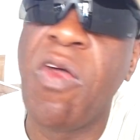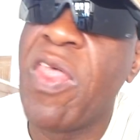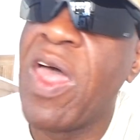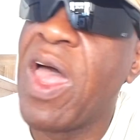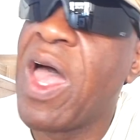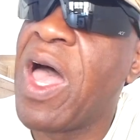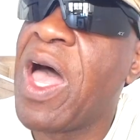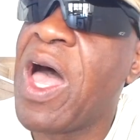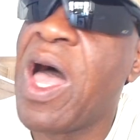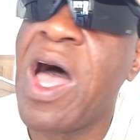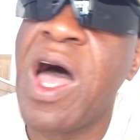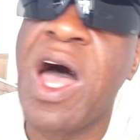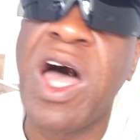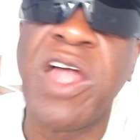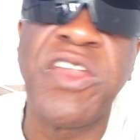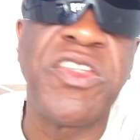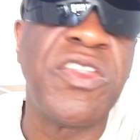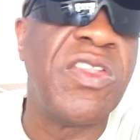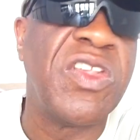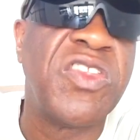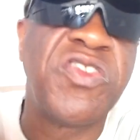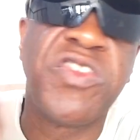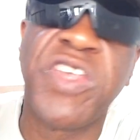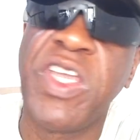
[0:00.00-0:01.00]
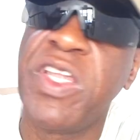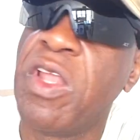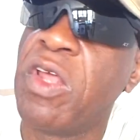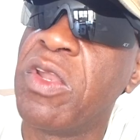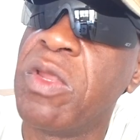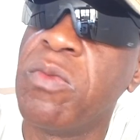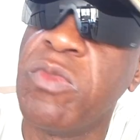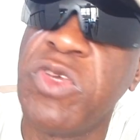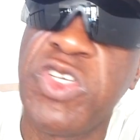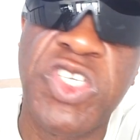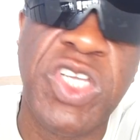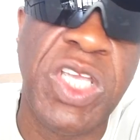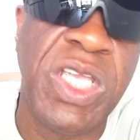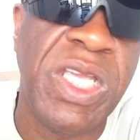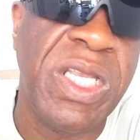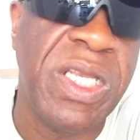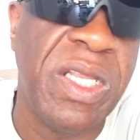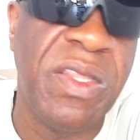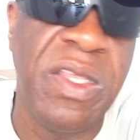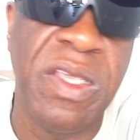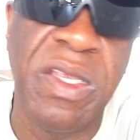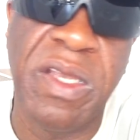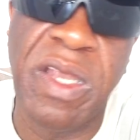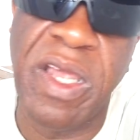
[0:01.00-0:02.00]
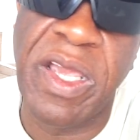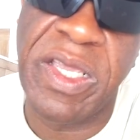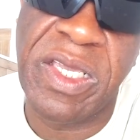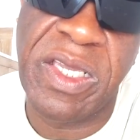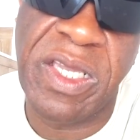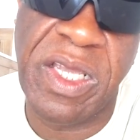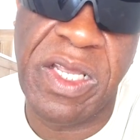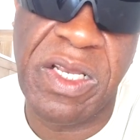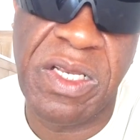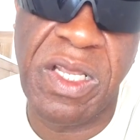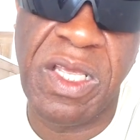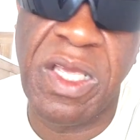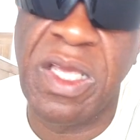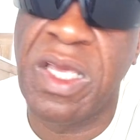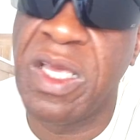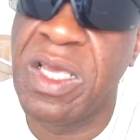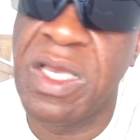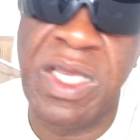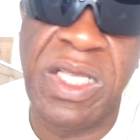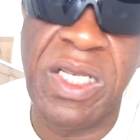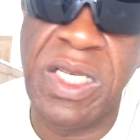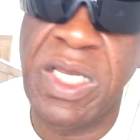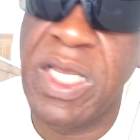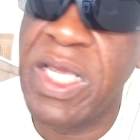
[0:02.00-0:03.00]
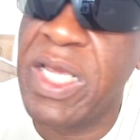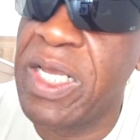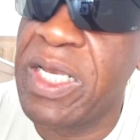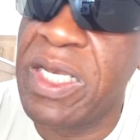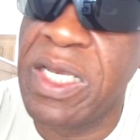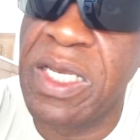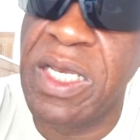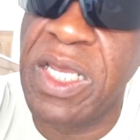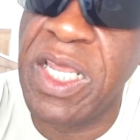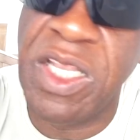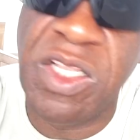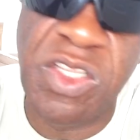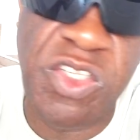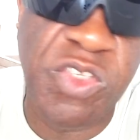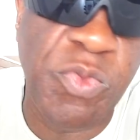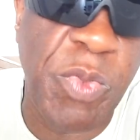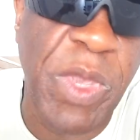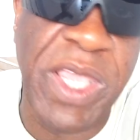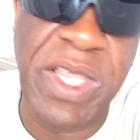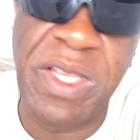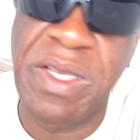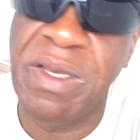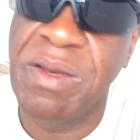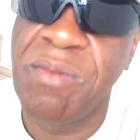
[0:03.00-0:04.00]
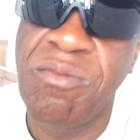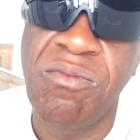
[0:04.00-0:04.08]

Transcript: their heart and they're sitting on a machine in the United Kingdom, in Spain.